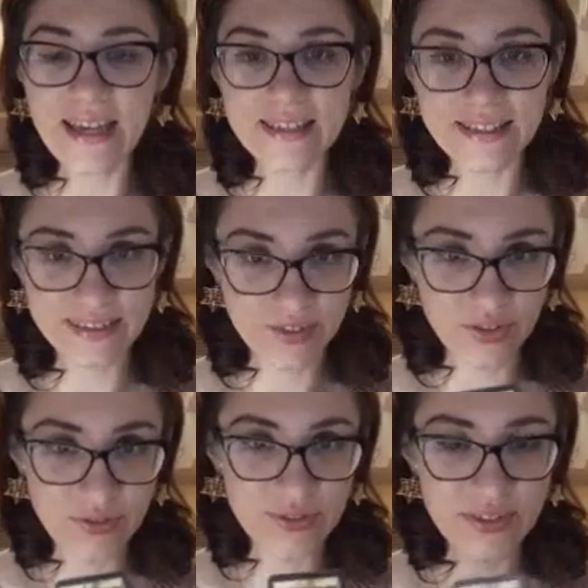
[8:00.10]
and as
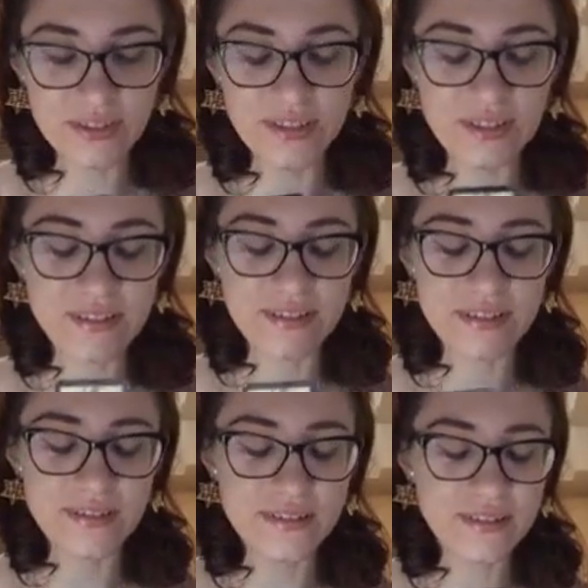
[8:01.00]
soon as
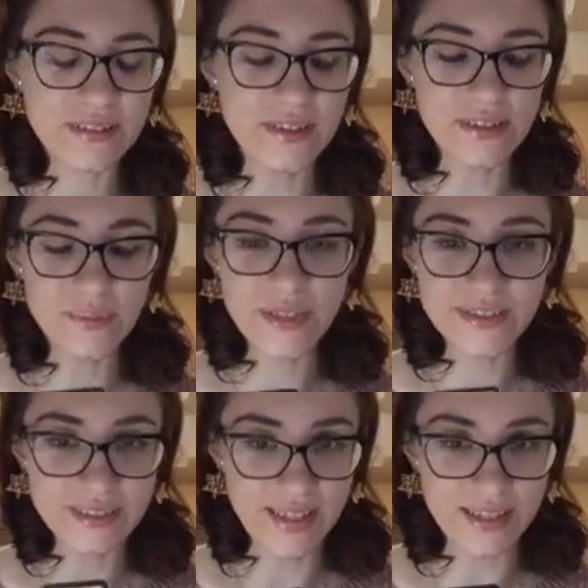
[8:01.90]
this karmic
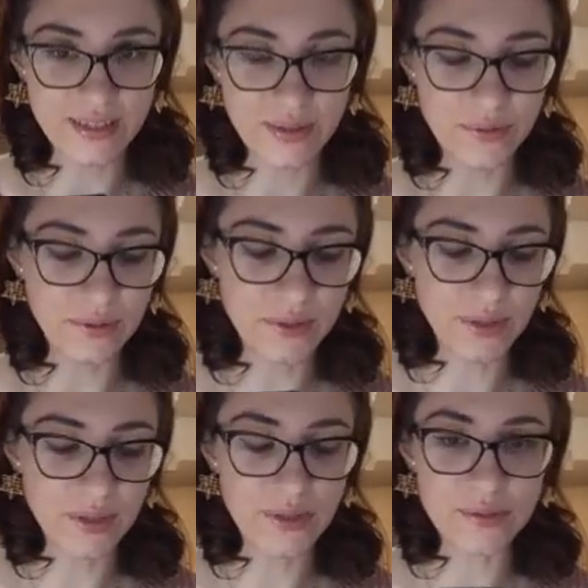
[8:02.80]
cycle will
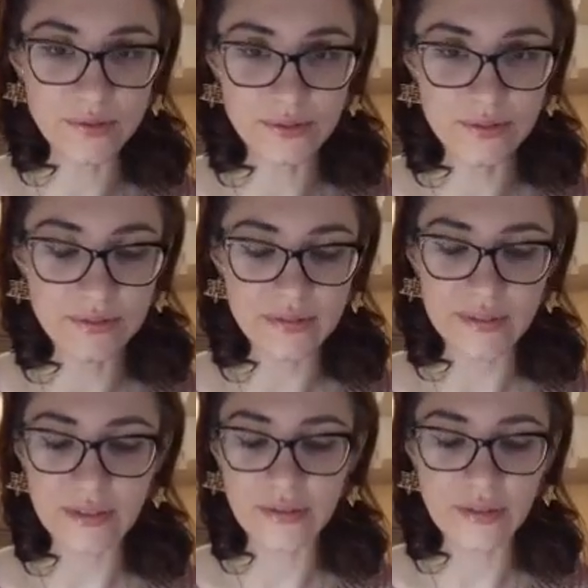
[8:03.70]
close,
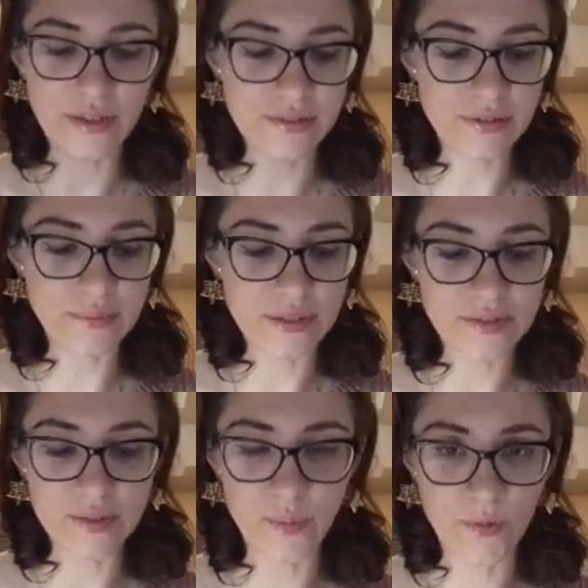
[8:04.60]
you're gonna meet
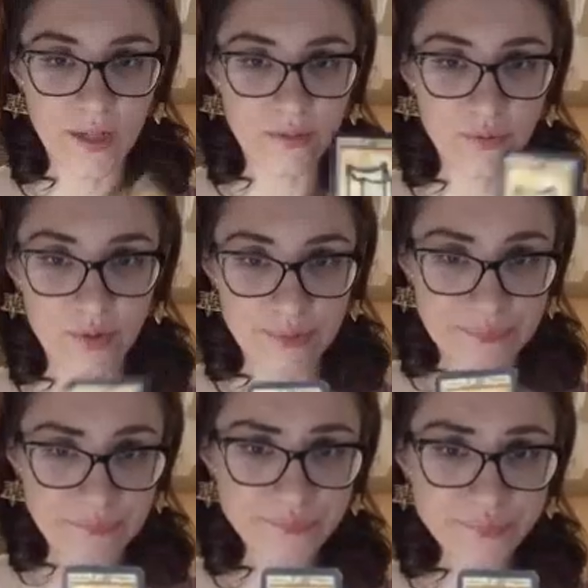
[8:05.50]
someone for
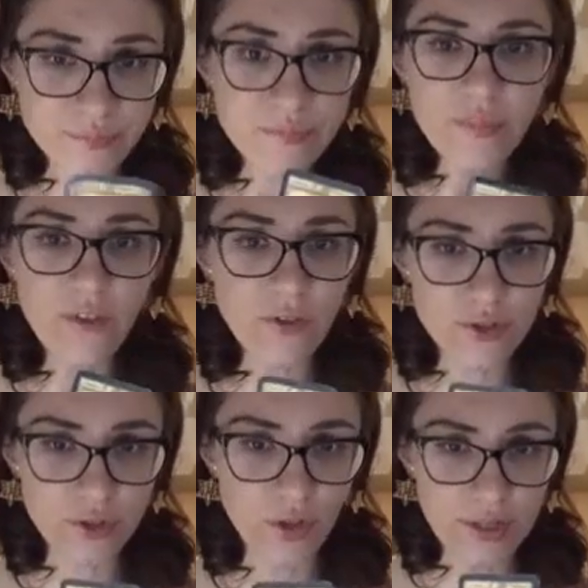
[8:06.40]

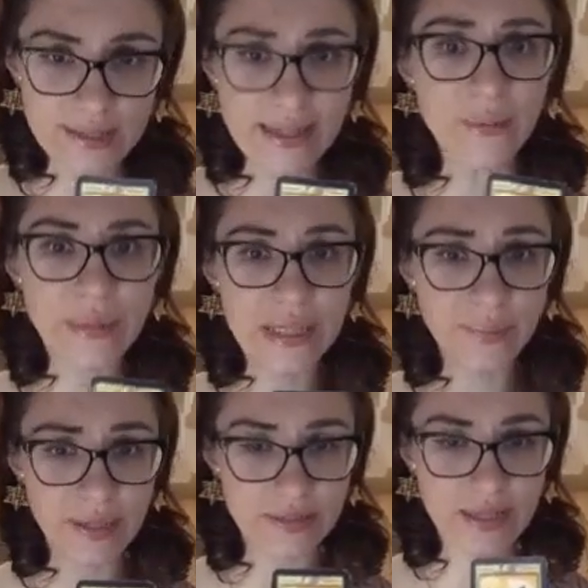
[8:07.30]
solid
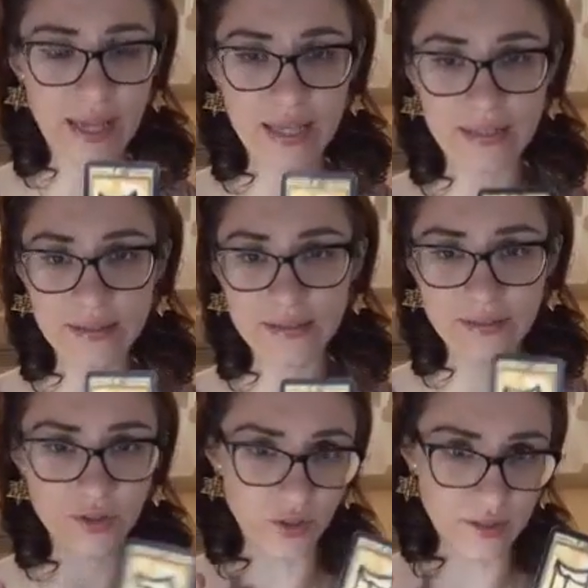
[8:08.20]
commitment and
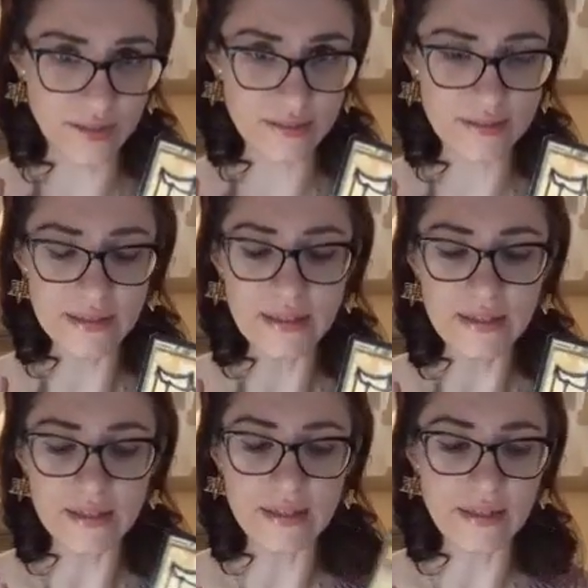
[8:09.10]
solid
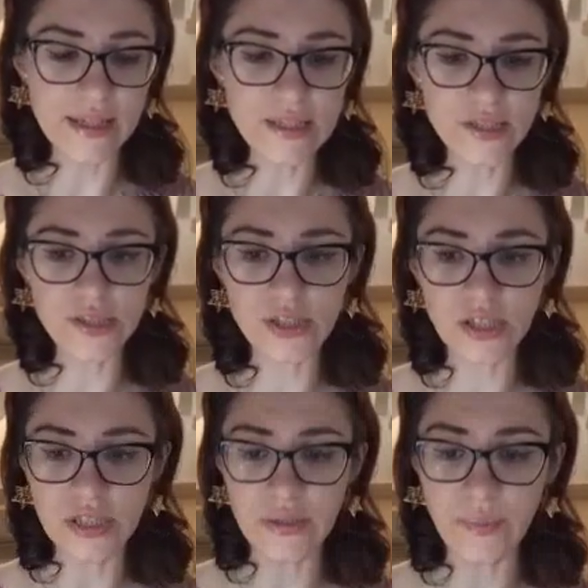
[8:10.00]

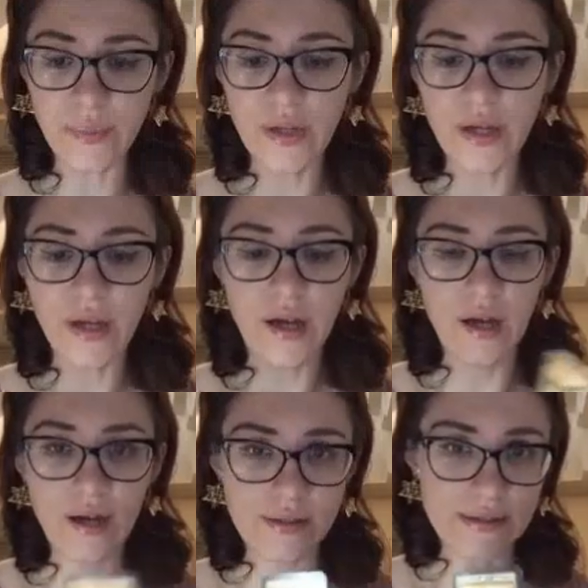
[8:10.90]
relationship,
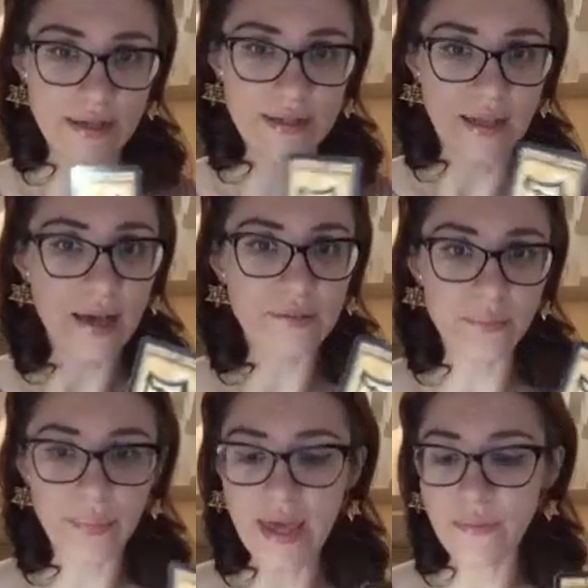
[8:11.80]
and have a
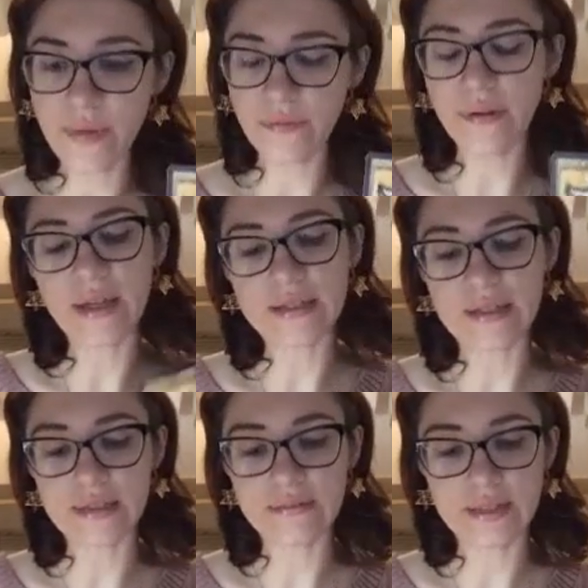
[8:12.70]
baby
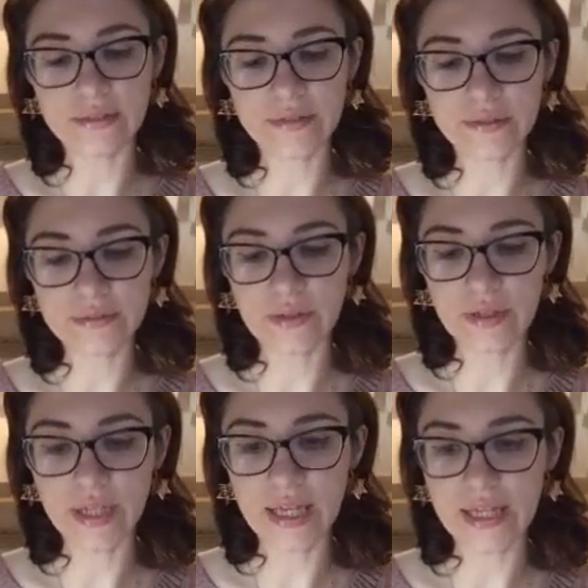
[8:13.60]
finally with.
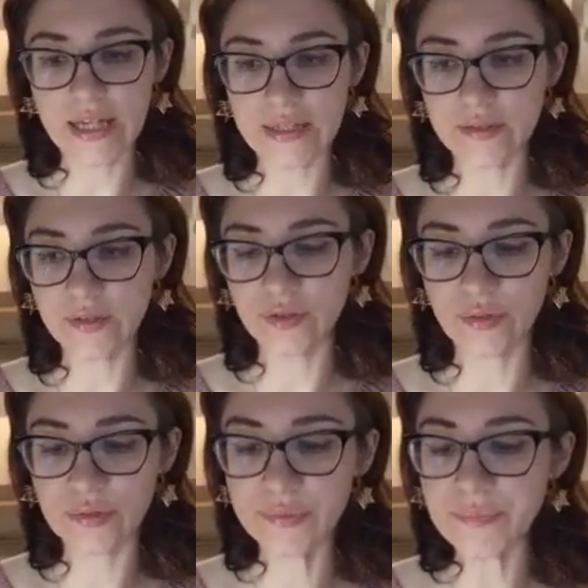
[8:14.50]
Okay guys,
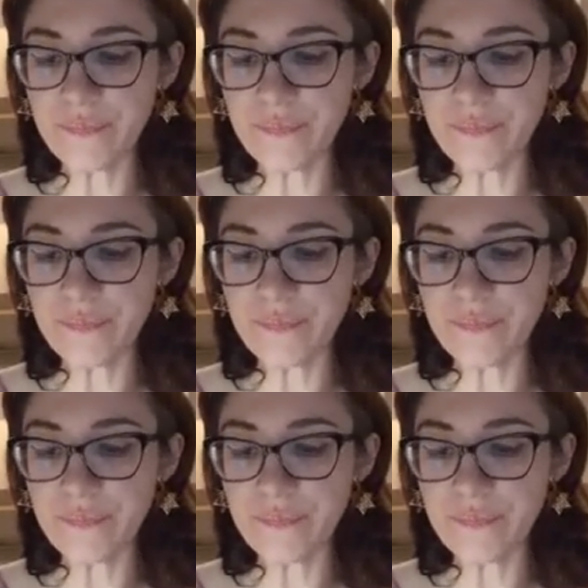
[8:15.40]
so